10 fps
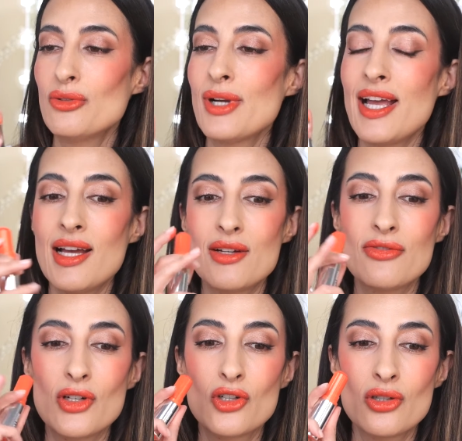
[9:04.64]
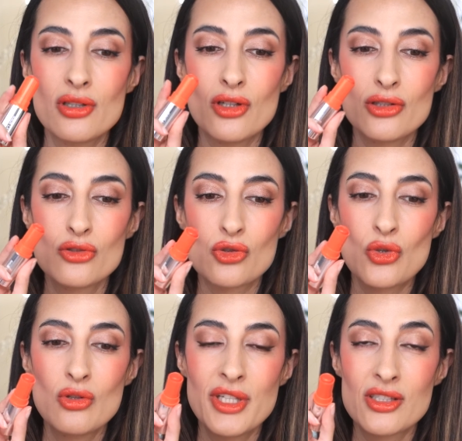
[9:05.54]
don't have good
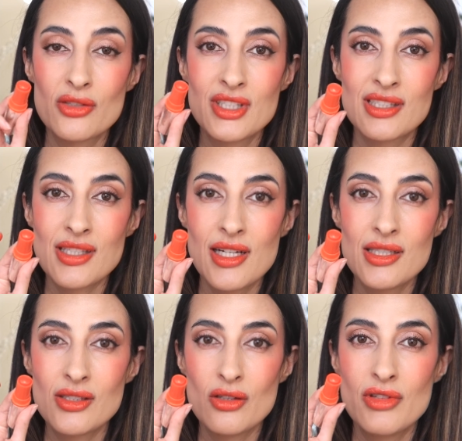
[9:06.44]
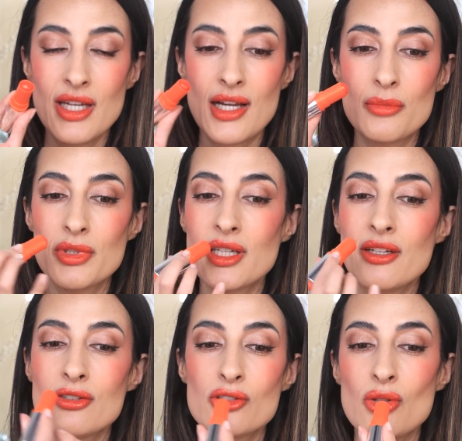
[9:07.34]
control because of the size of the
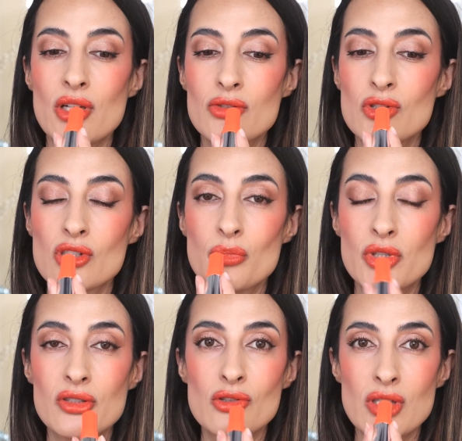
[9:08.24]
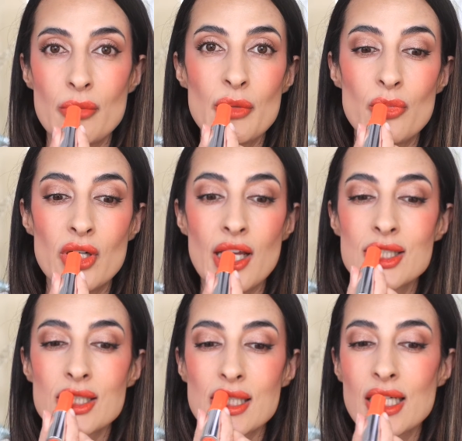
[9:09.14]
applicator. So you have to just you saw me putting
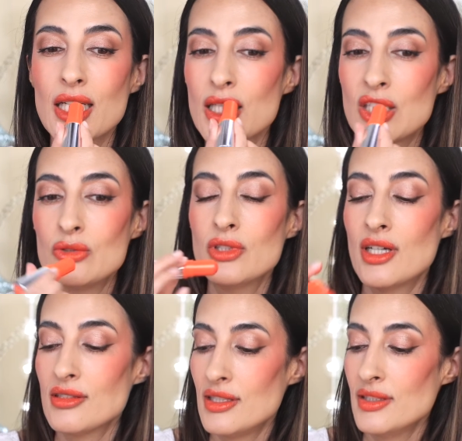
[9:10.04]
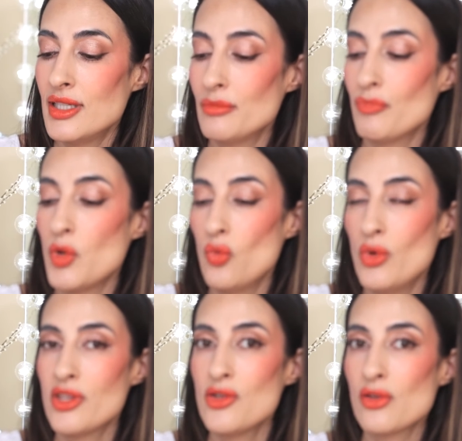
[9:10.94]
just like 2 dots and then
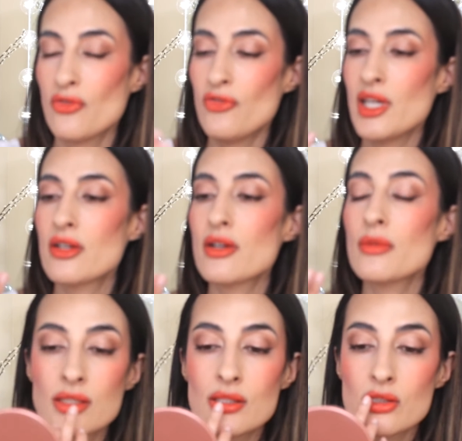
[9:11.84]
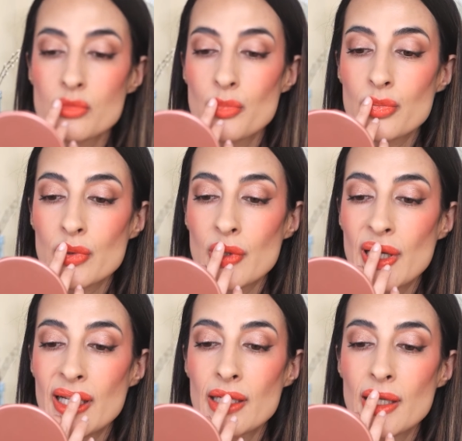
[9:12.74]
with your finger,
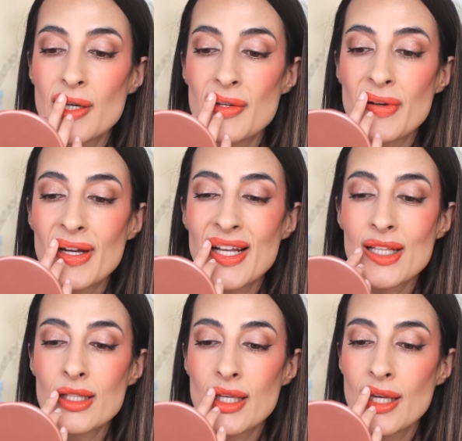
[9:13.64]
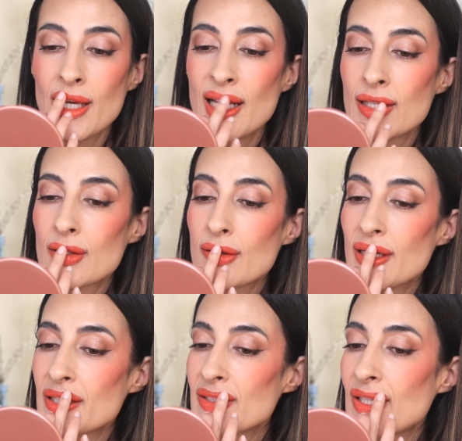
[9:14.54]
spread it around,
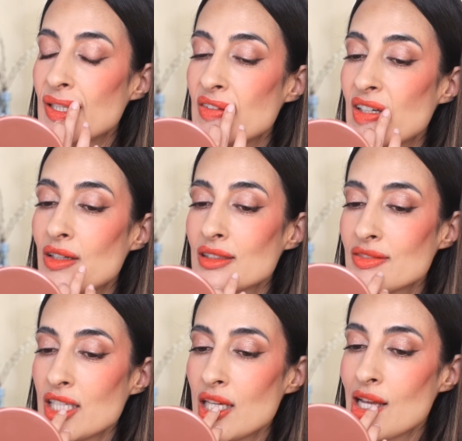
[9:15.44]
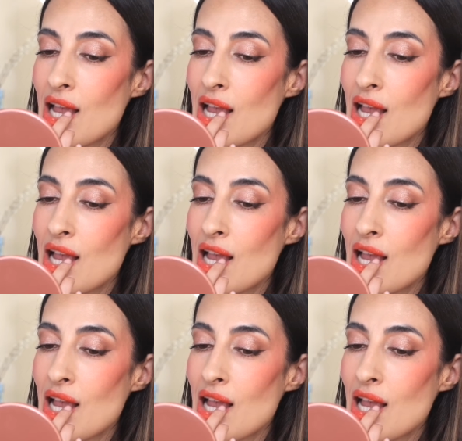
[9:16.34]
trying to cover all of the